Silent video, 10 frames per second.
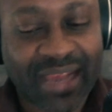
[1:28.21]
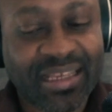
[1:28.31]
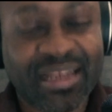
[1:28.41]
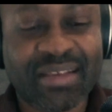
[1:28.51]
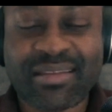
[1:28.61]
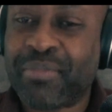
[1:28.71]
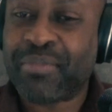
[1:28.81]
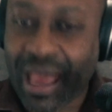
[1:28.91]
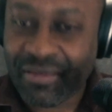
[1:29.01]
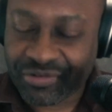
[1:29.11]
and I didn't
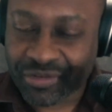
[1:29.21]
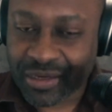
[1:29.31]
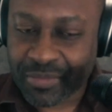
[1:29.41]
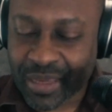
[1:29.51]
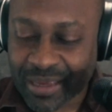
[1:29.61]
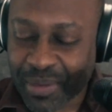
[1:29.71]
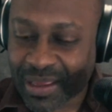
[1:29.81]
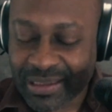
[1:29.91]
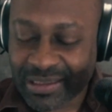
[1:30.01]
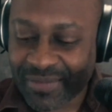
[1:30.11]
stop live streaming
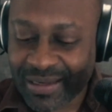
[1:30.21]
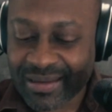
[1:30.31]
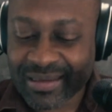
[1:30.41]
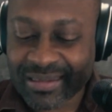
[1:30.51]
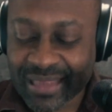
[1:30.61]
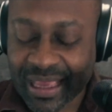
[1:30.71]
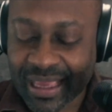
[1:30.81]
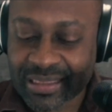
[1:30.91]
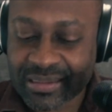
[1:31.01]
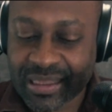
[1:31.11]
because of any of these
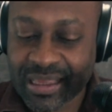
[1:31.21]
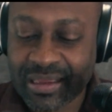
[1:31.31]
things.